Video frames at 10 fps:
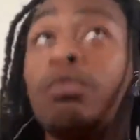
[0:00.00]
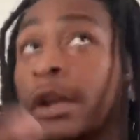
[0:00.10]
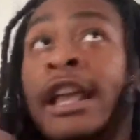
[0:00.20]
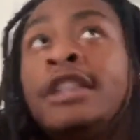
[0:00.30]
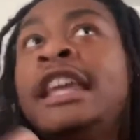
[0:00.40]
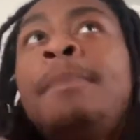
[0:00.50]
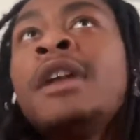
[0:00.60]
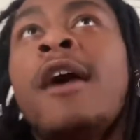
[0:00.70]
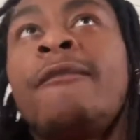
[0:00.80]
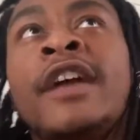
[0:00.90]
in deep in
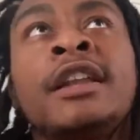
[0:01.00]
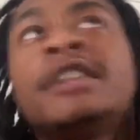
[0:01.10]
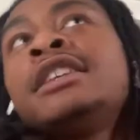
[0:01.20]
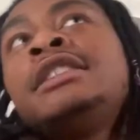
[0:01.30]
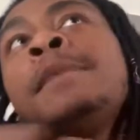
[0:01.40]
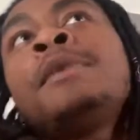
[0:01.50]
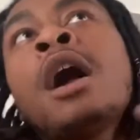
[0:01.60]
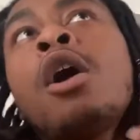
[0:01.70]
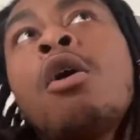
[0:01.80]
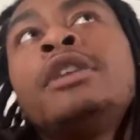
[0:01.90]
our feelings and deep in
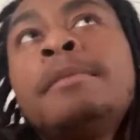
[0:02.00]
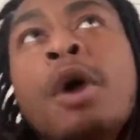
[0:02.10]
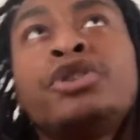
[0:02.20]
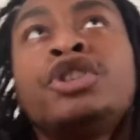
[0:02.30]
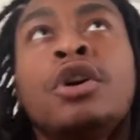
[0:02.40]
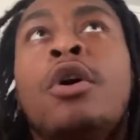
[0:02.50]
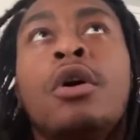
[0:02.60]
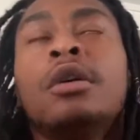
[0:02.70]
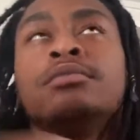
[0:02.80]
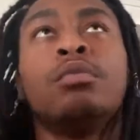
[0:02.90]
our own
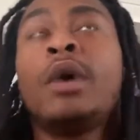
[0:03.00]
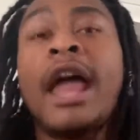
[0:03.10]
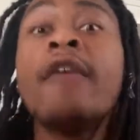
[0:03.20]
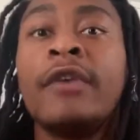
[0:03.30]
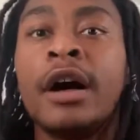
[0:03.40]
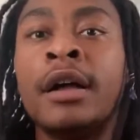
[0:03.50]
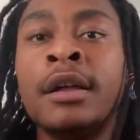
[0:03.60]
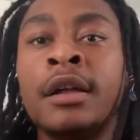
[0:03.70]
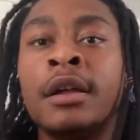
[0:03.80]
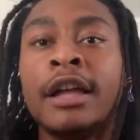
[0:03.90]
emotional whatever
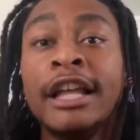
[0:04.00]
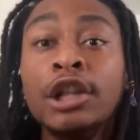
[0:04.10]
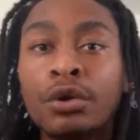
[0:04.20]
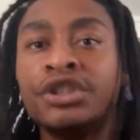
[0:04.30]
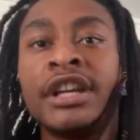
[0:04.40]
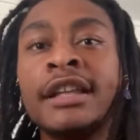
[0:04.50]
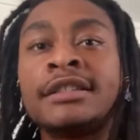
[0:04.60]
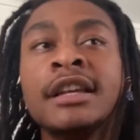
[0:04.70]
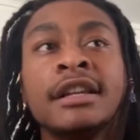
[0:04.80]
illusions